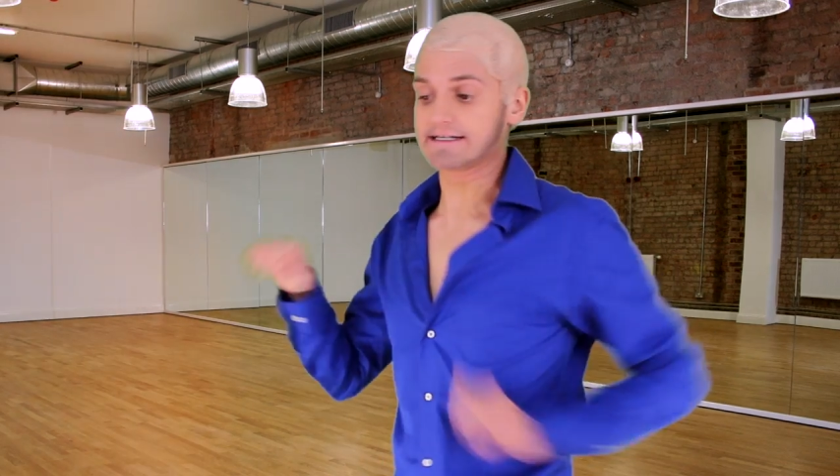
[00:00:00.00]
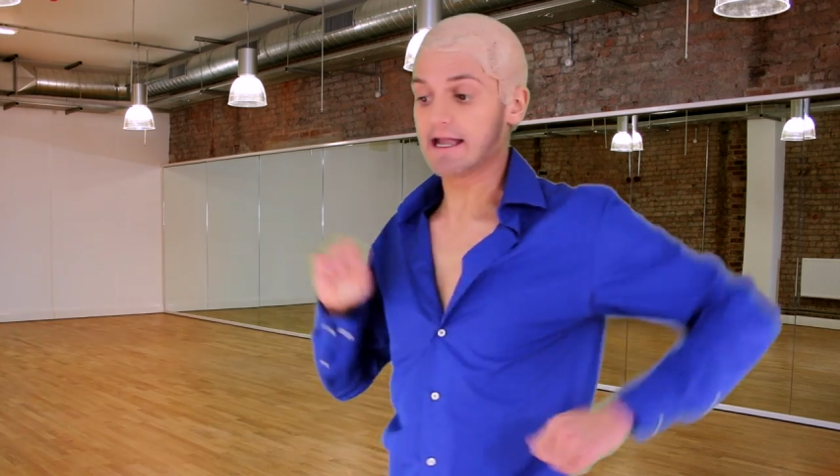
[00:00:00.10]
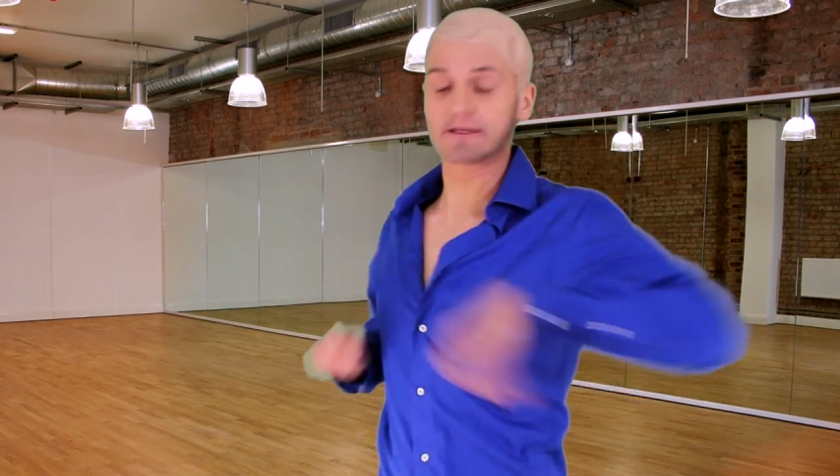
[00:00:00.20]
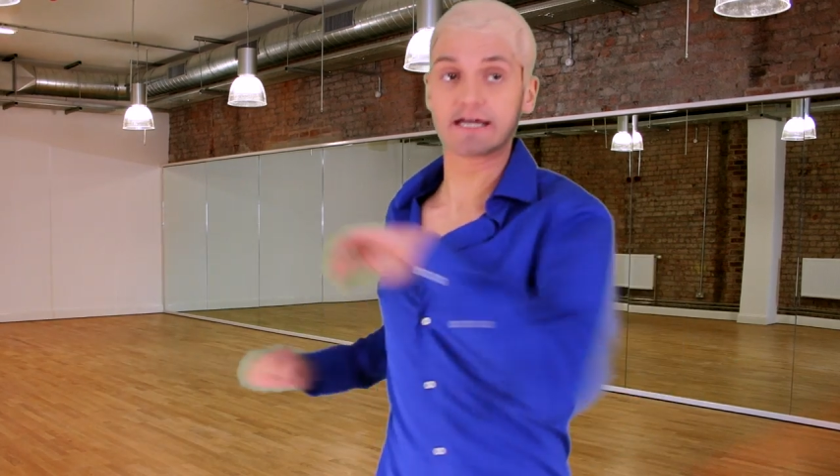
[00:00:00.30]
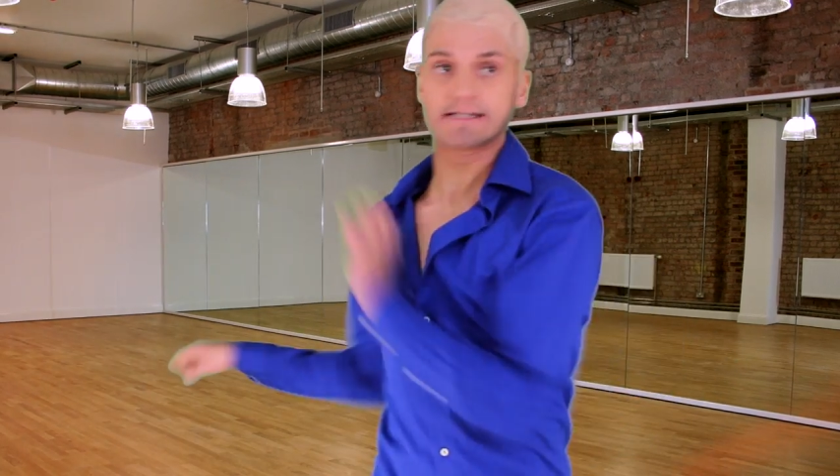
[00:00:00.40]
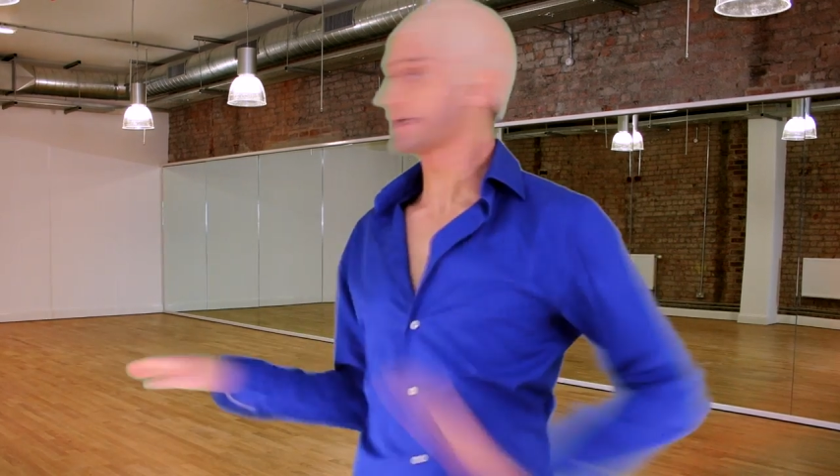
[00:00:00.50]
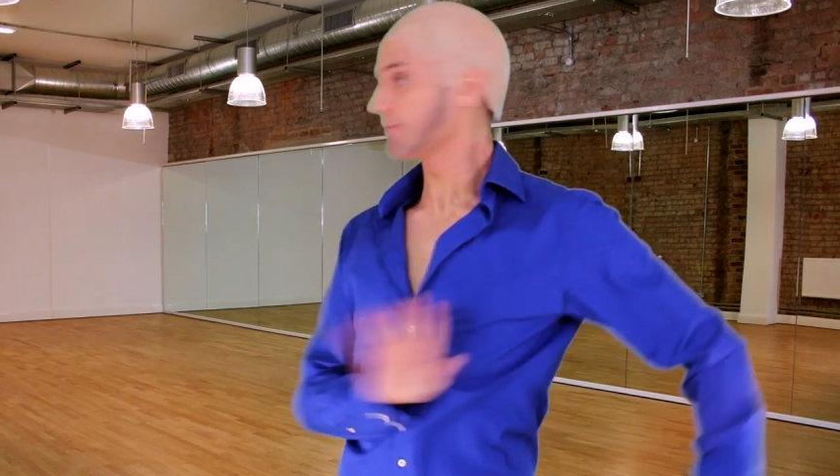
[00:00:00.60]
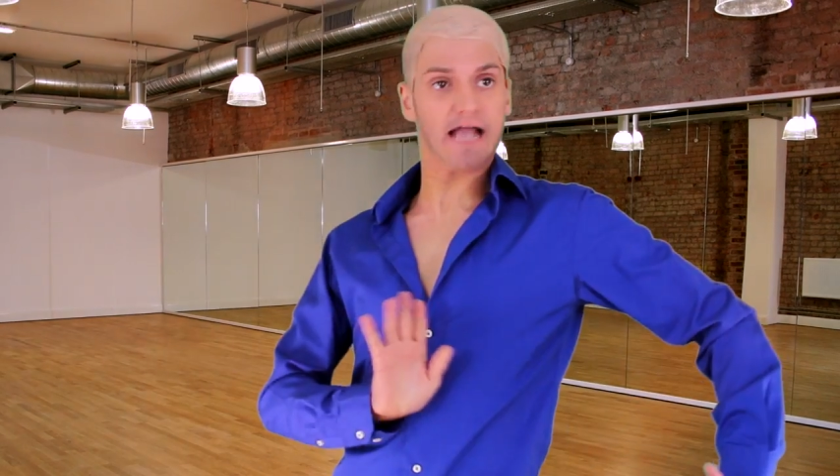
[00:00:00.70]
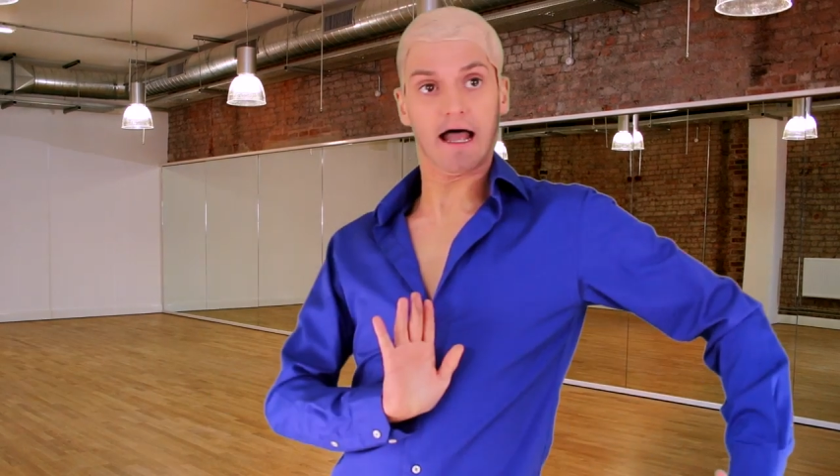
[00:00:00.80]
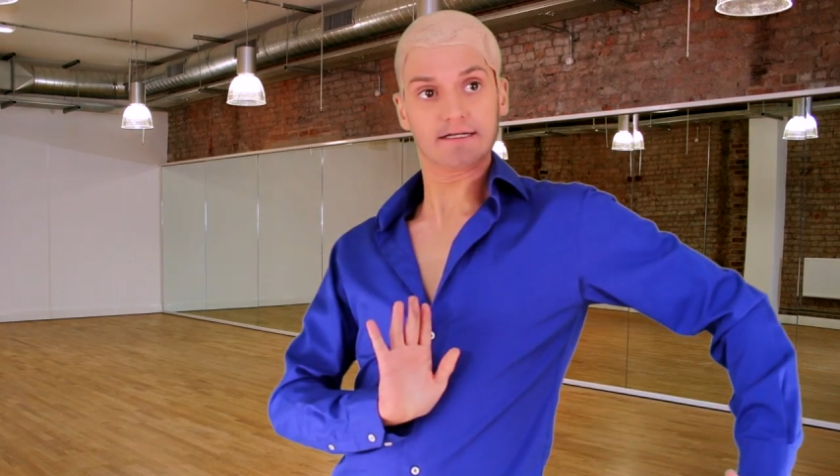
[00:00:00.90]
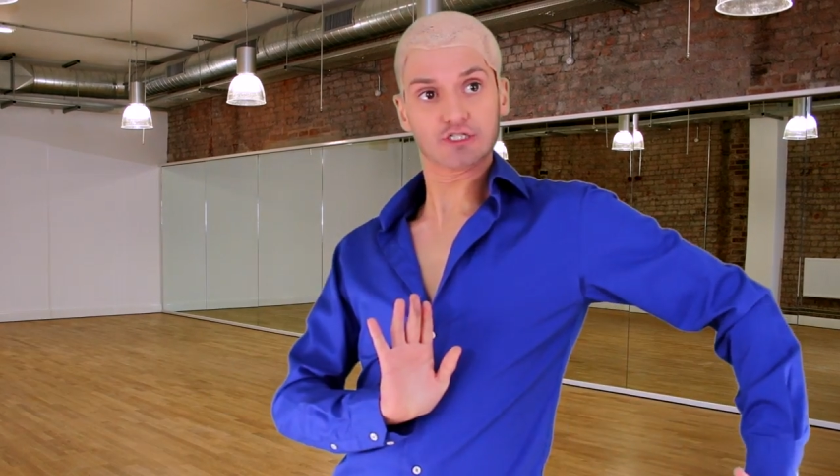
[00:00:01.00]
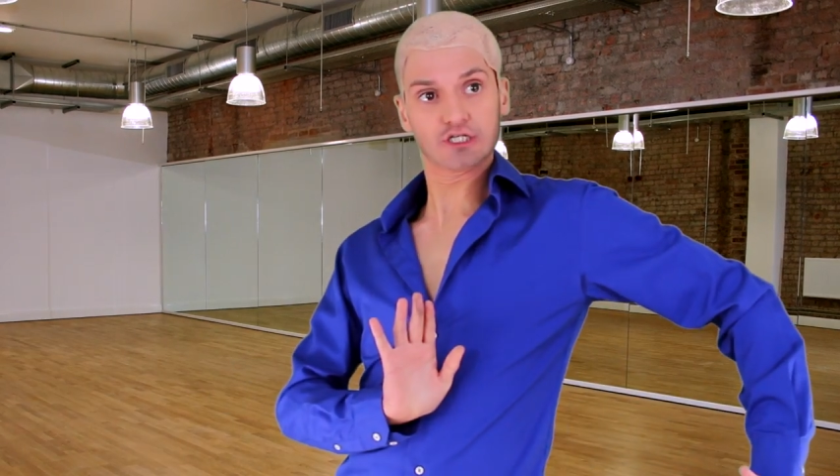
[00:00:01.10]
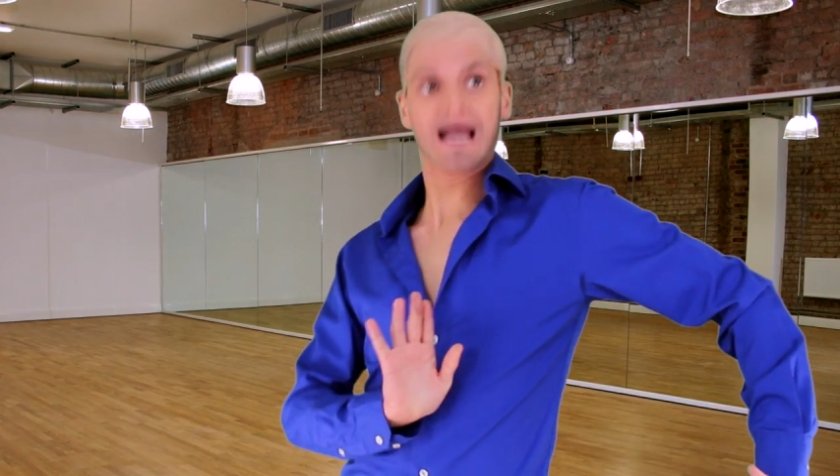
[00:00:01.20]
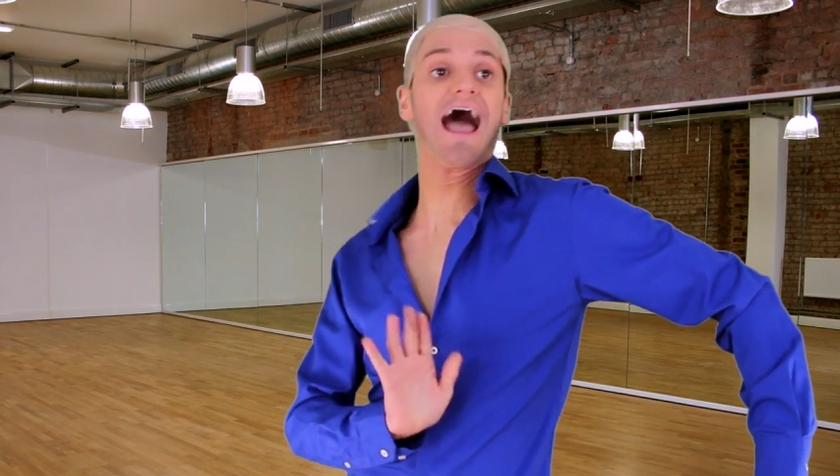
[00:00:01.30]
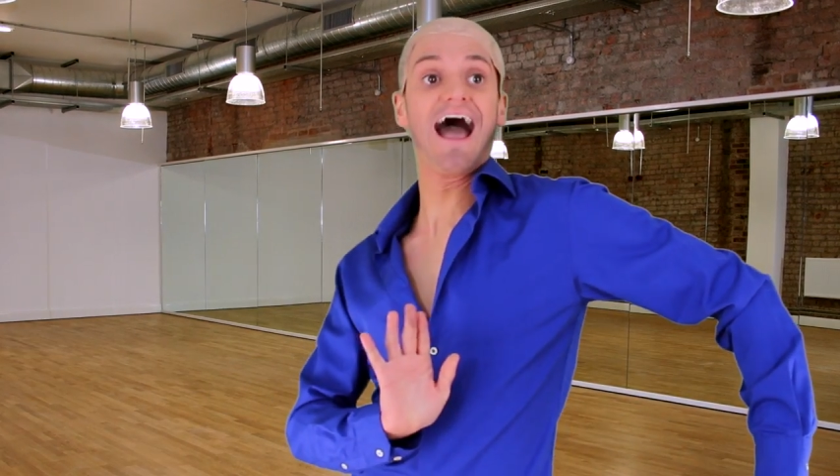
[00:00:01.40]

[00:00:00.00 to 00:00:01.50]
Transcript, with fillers: Stop, kick, stop, touch.